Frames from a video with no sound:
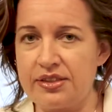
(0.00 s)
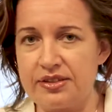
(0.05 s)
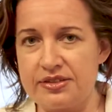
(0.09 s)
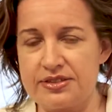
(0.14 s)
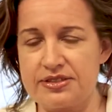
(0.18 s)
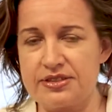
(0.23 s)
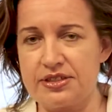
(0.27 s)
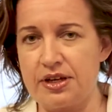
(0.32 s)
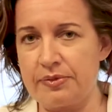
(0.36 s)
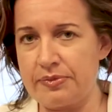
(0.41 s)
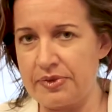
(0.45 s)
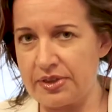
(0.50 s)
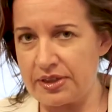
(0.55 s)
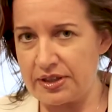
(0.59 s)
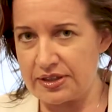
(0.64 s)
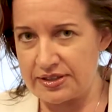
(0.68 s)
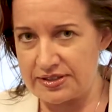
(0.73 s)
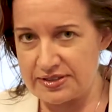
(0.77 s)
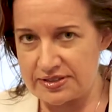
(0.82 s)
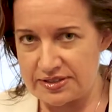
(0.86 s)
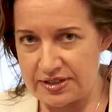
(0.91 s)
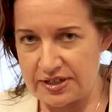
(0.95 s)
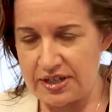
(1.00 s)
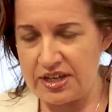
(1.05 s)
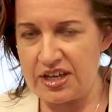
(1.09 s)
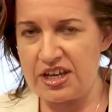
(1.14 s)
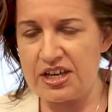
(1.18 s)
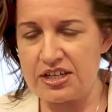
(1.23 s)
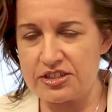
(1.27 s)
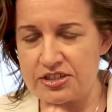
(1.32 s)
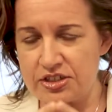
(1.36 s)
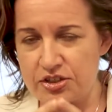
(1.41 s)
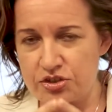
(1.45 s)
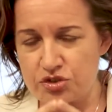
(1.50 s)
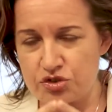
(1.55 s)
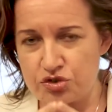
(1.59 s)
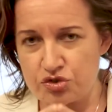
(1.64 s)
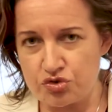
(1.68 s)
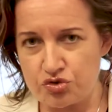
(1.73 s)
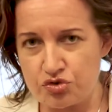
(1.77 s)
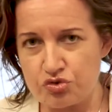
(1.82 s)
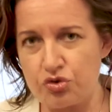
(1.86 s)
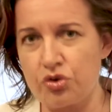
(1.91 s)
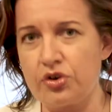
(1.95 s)
this is something that the city is
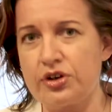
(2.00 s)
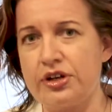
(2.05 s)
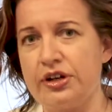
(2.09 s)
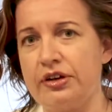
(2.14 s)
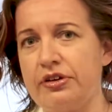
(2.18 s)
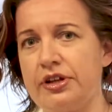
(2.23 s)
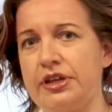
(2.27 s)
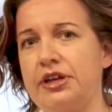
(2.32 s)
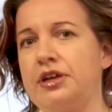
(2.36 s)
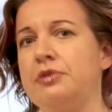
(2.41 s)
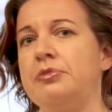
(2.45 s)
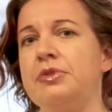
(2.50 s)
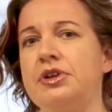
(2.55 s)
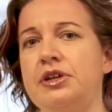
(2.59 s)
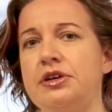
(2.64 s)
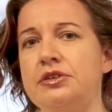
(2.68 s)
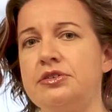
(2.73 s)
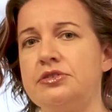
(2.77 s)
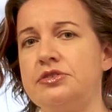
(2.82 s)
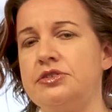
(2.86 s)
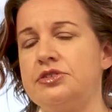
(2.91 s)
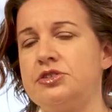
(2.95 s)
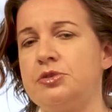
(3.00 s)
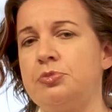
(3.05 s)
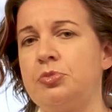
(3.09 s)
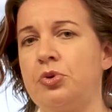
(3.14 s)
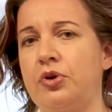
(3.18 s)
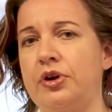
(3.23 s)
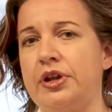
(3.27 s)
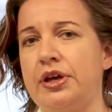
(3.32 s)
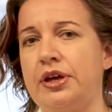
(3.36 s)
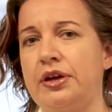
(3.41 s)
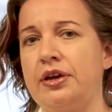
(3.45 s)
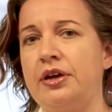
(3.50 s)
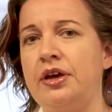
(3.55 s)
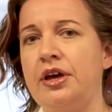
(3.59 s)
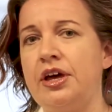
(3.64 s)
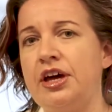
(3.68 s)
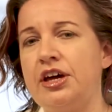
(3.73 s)
extraordinarily committed to supporting,